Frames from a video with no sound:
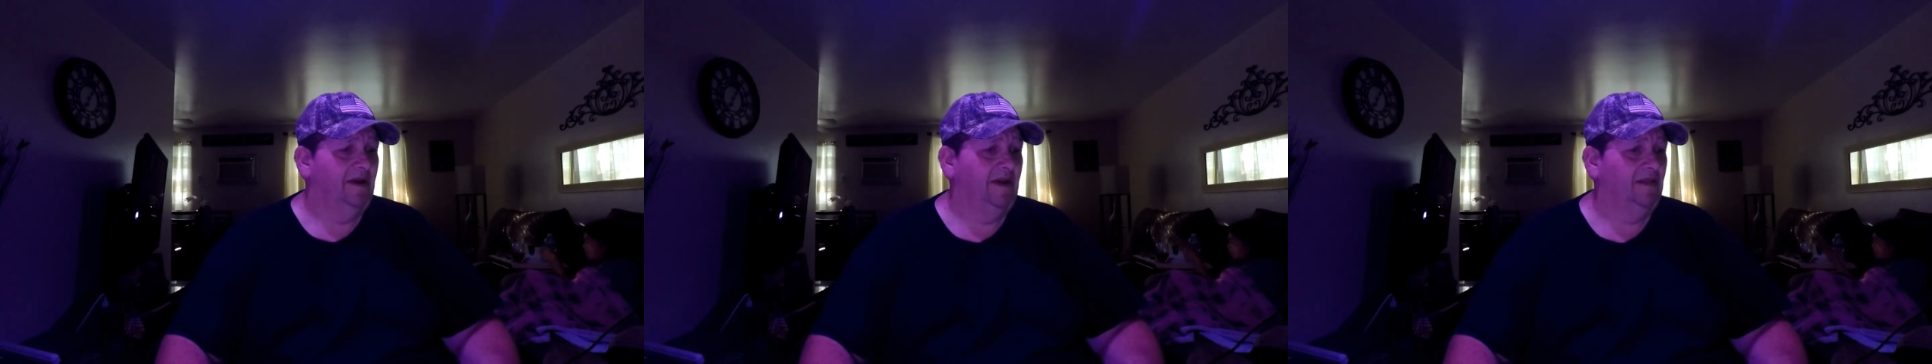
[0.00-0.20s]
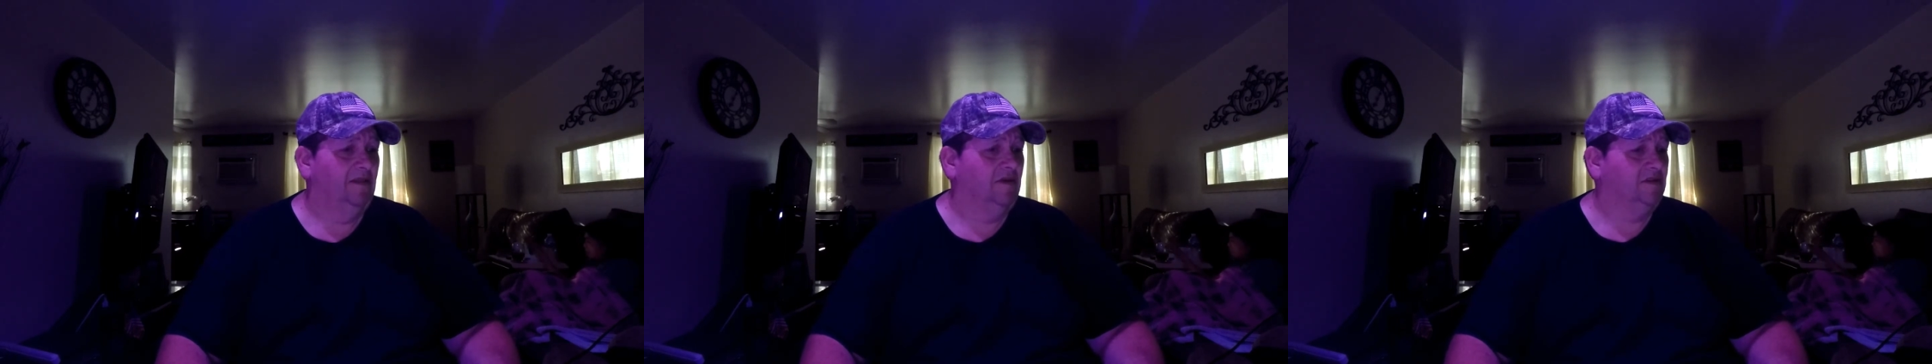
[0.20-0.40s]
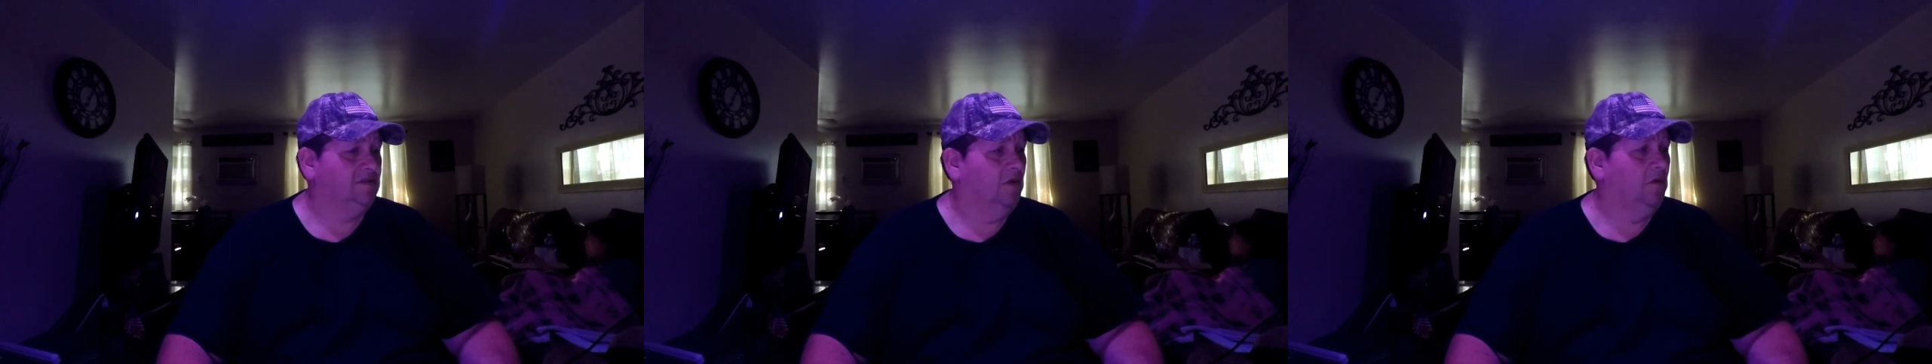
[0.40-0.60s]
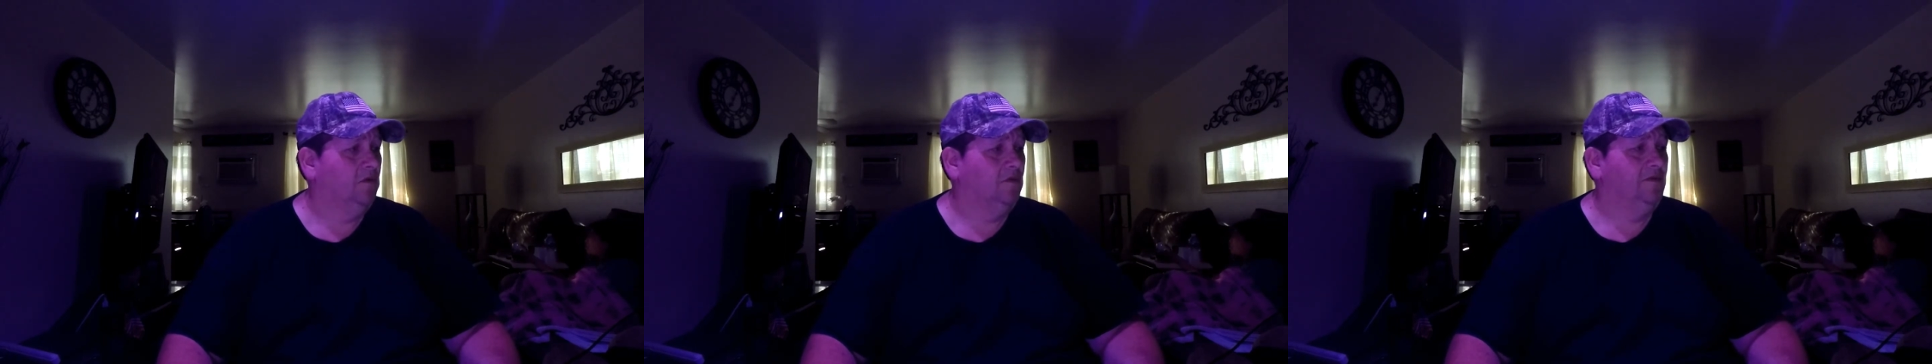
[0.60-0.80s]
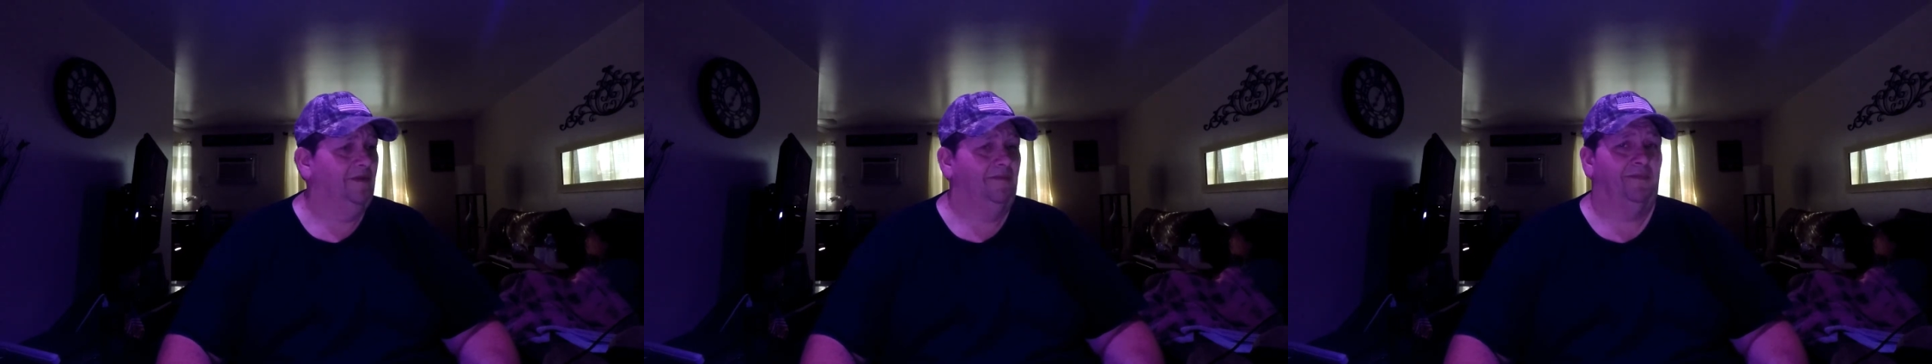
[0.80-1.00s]
He looks
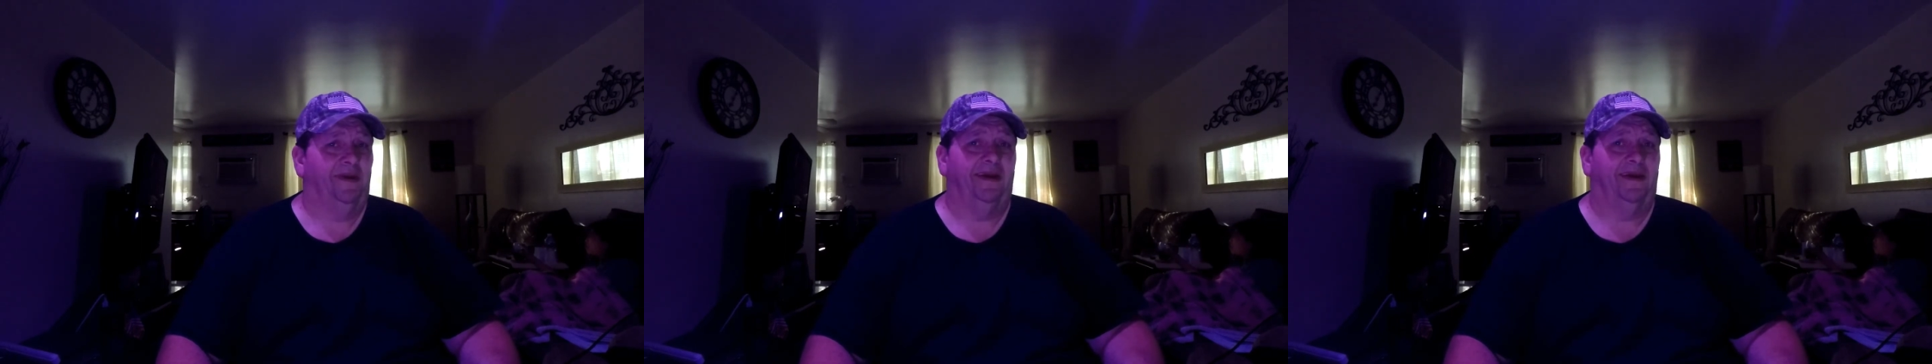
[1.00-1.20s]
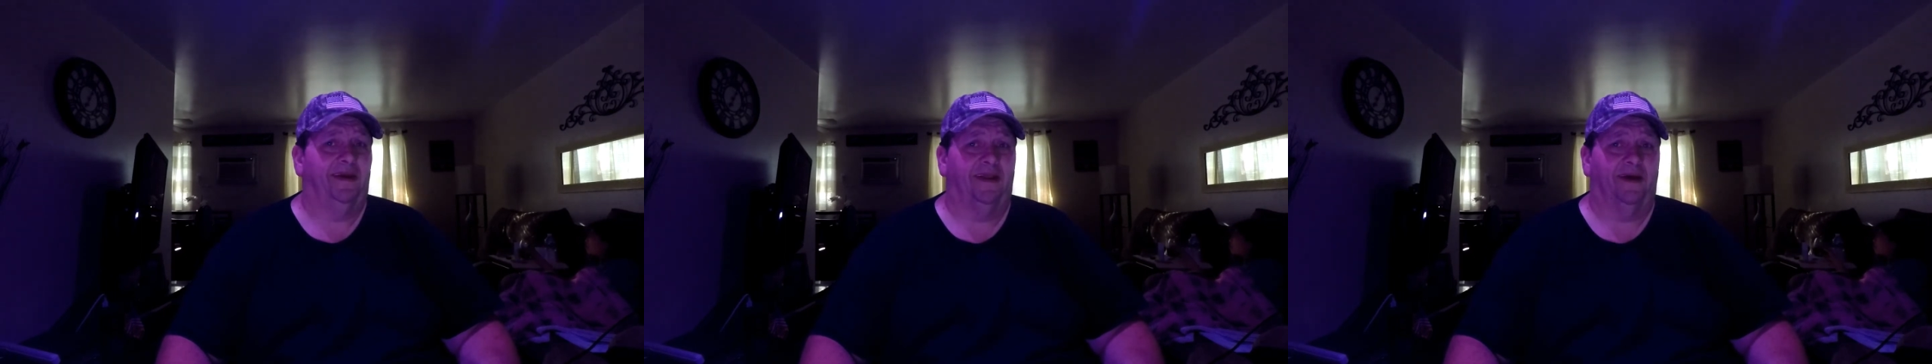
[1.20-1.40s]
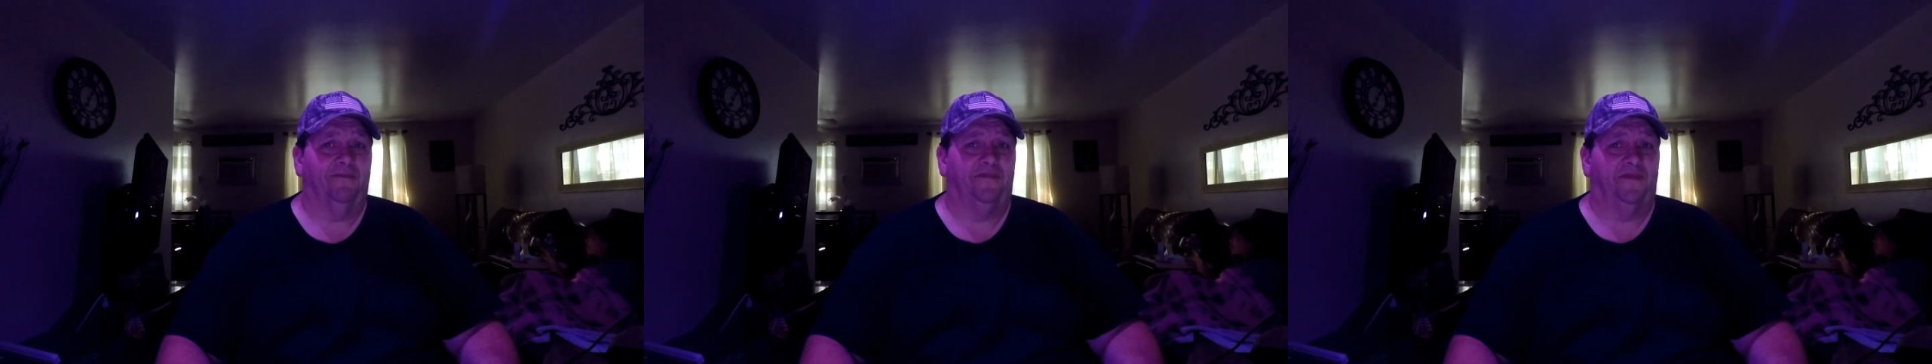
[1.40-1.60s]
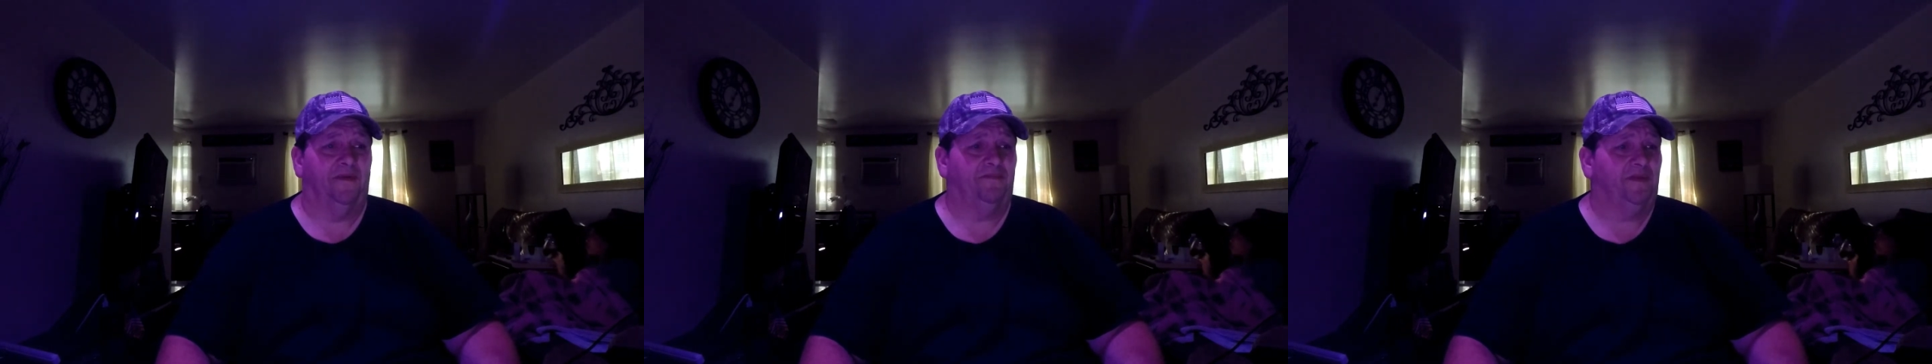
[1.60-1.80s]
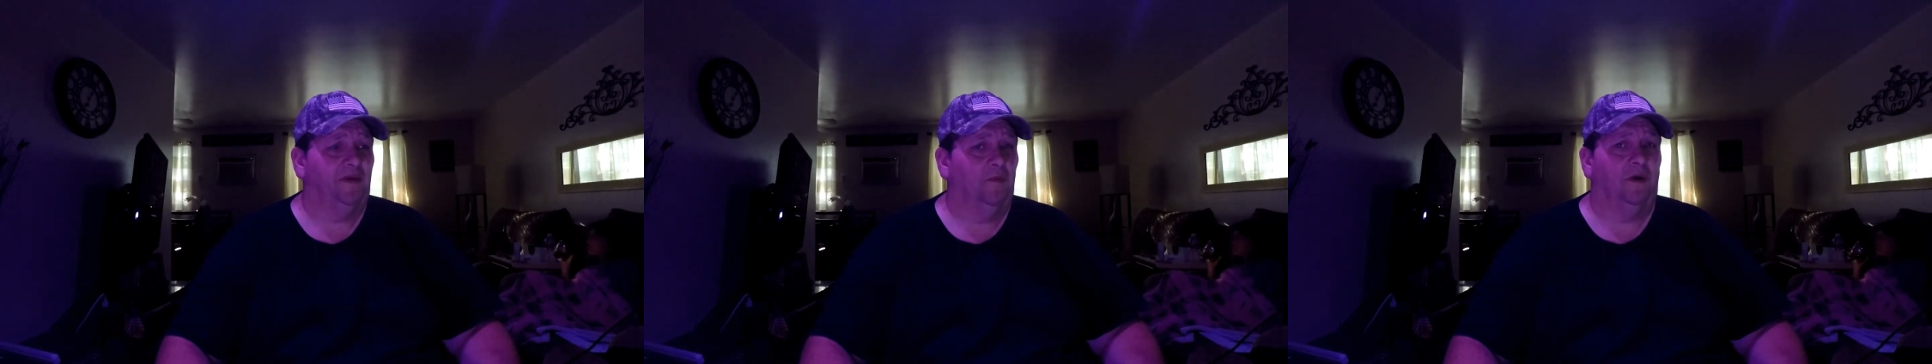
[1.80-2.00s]
older than me, and I'm
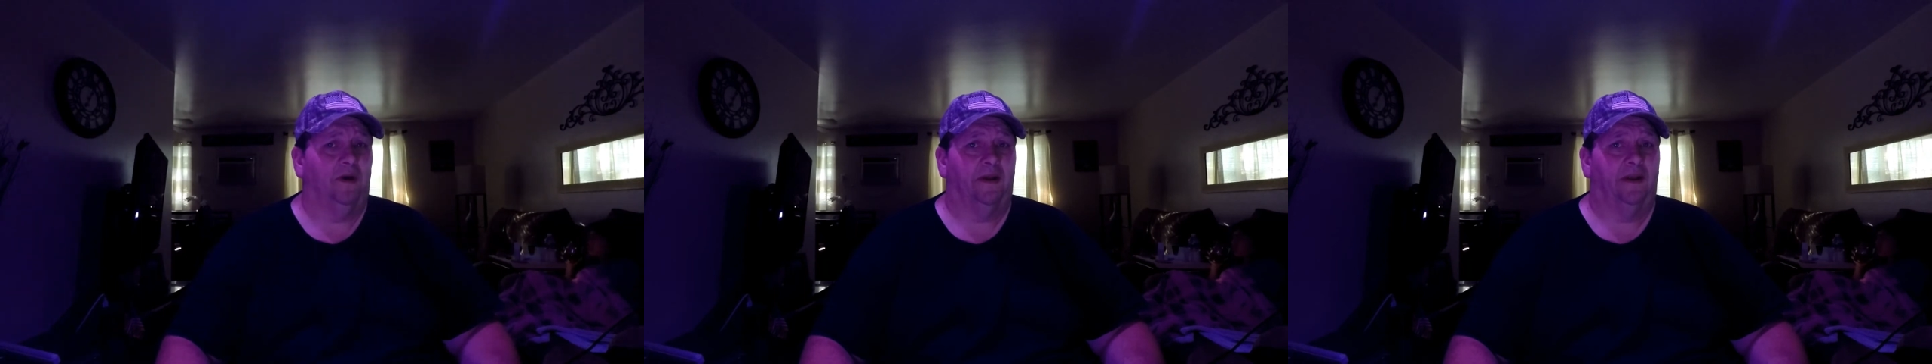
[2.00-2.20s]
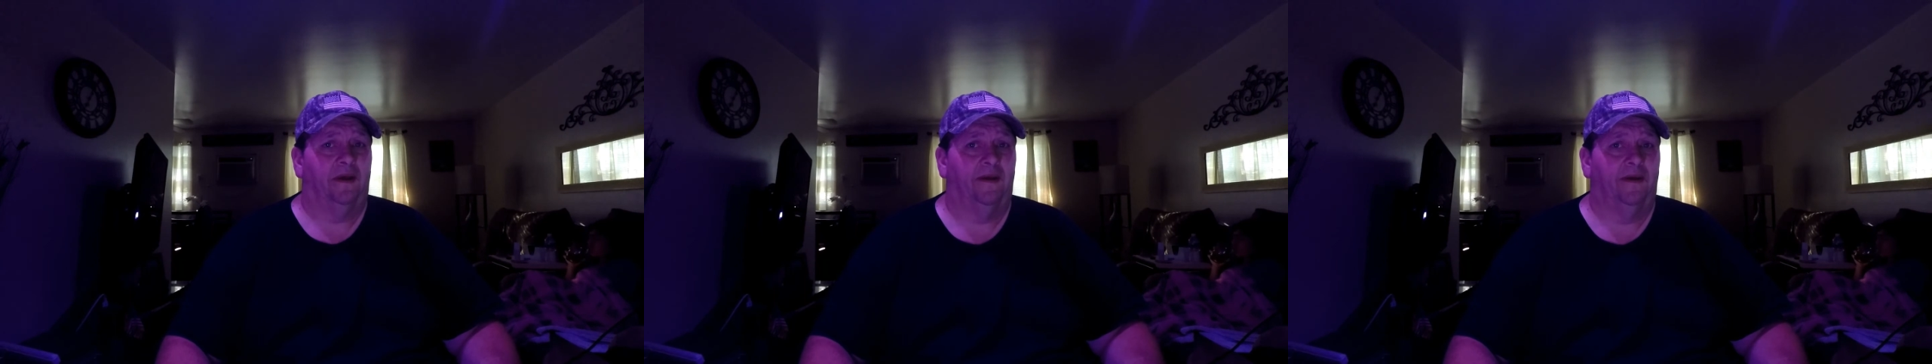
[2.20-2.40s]
51.